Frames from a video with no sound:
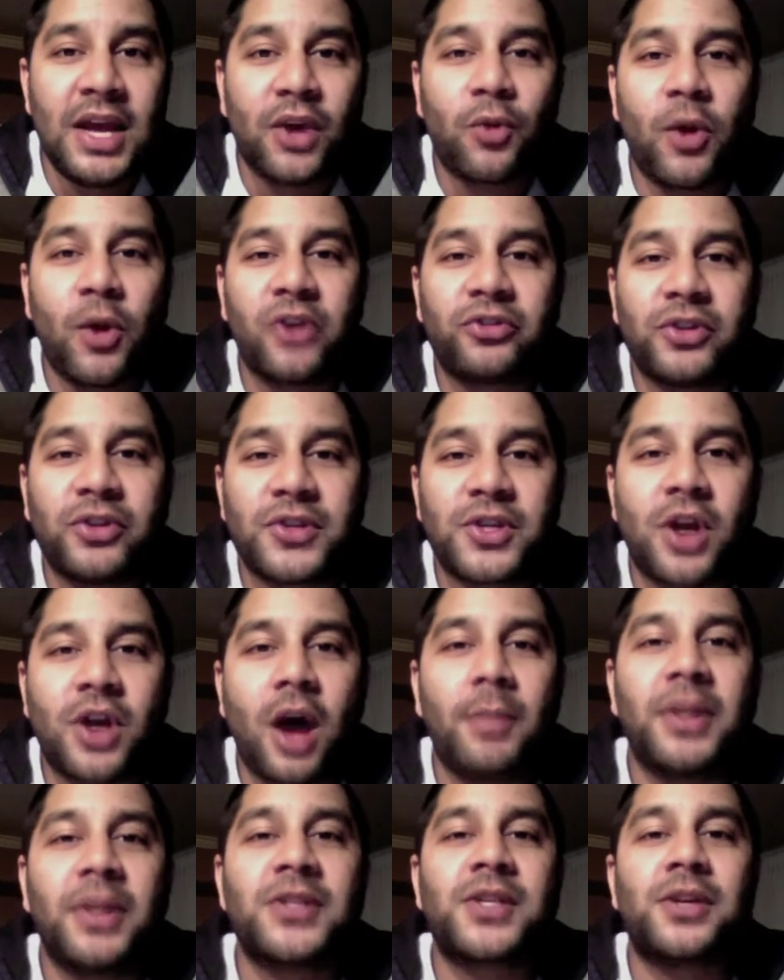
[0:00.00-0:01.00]
Questions,
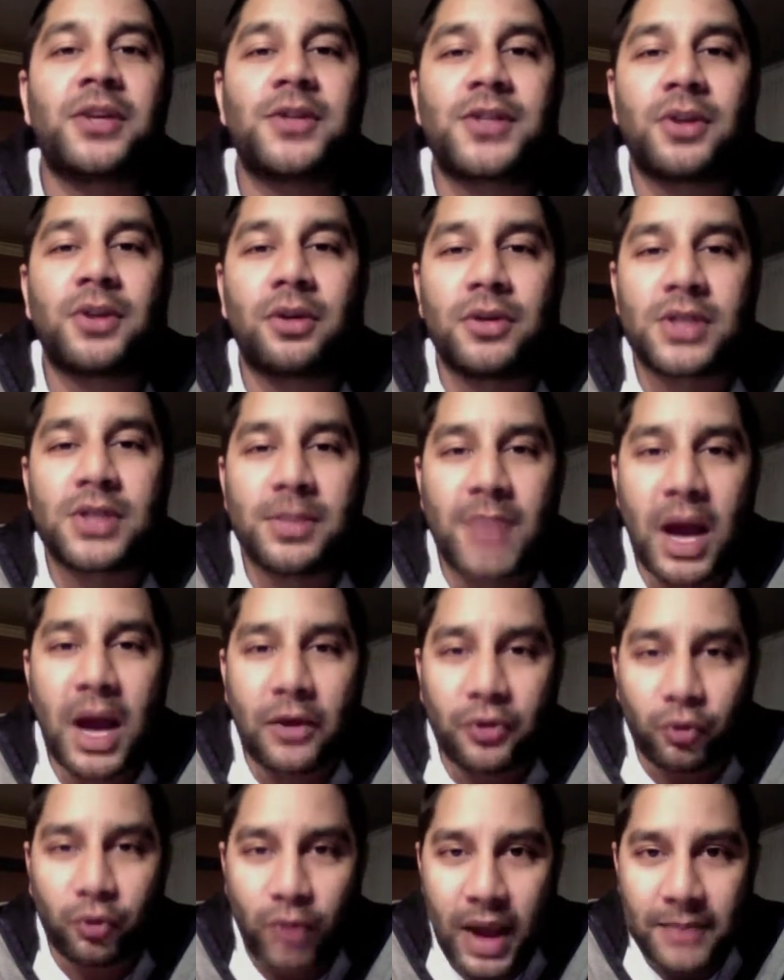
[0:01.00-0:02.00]
comments, concerns
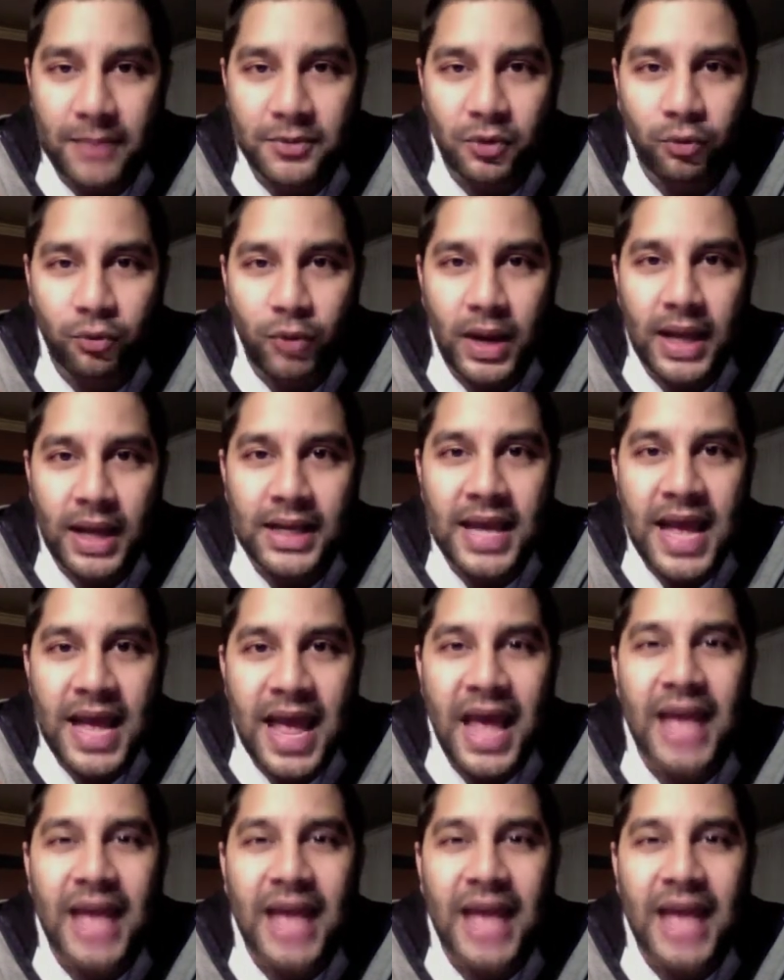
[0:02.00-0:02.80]
about the Raptor rant.